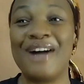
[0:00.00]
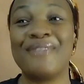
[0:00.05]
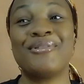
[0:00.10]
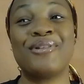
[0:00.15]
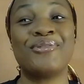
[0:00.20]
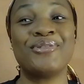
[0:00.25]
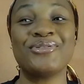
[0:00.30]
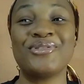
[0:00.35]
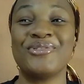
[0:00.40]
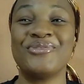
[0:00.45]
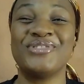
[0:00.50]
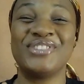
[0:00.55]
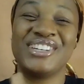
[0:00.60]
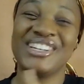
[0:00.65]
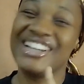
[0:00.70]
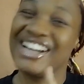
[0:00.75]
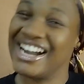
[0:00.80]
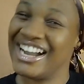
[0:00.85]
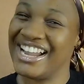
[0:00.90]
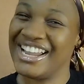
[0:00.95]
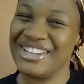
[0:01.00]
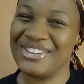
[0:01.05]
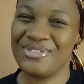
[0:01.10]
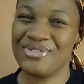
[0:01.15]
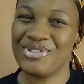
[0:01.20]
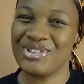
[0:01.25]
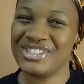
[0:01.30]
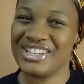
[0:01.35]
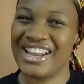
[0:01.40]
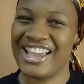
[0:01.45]
Well, one of the guys
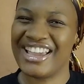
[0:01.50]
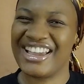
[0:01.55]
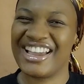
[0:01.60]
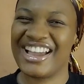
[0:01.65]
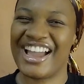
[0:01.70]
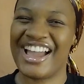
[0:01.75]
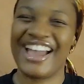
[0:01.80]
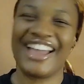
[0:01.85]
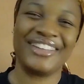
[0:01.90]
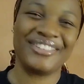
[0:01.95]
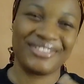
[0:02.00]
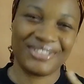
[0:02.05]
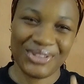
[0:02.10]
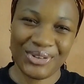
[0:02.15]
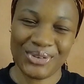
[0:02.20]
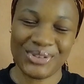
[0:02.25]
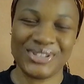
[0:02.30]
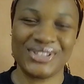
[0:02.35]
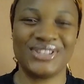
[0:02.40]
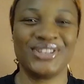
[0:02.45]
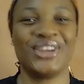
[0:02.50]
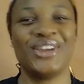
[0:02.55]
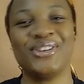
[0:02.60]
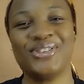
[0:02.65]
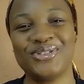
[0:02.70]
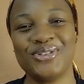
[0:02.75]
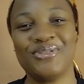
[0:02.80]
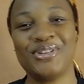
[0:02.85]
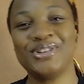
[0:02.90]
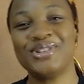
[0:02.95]
was like, I thought
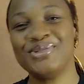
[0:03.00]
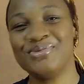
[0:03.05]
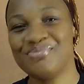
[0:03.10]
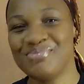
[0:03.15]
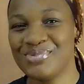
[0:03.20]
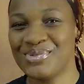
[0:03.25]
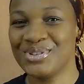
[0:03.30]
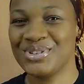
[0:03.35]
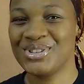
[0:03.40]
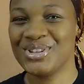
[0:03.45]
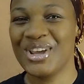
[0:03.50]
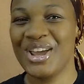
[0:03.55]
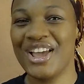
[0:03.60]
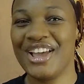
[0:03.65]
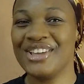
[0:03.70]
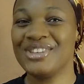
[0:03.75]
he's already booked.